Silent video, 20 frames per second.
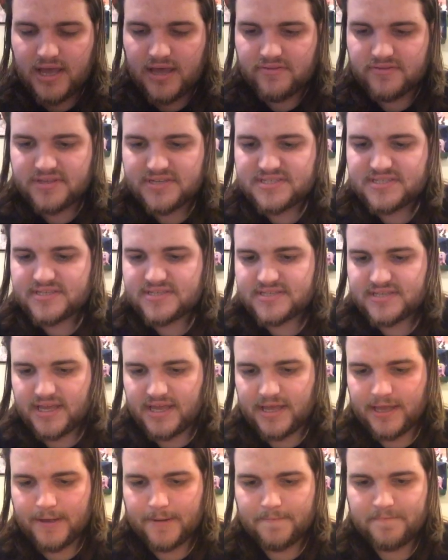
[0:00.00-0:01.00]
This is
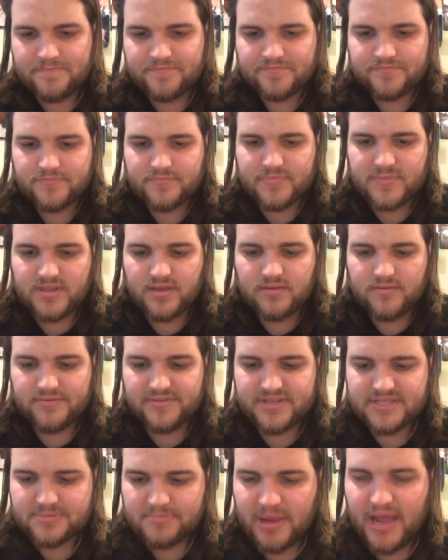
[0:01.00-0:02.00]

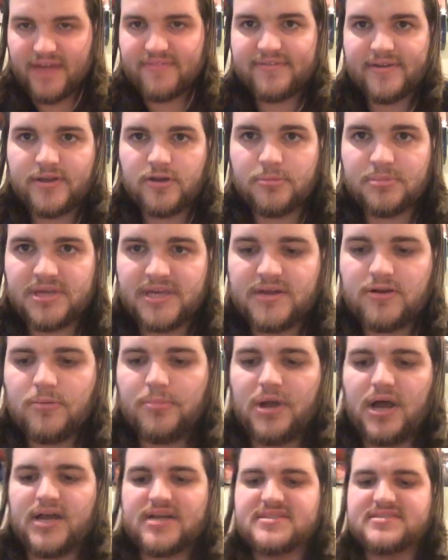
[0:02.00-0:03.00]
this Pathfinder beginner
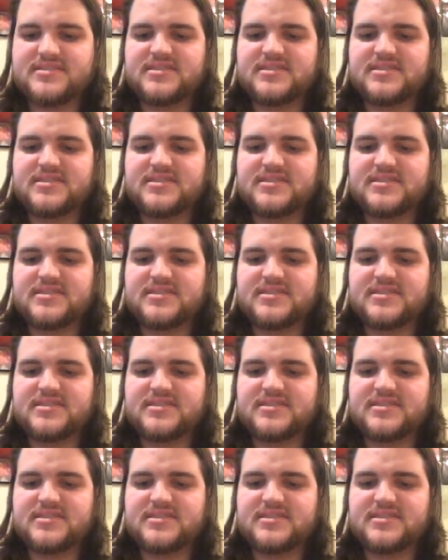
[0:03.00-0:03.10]
box.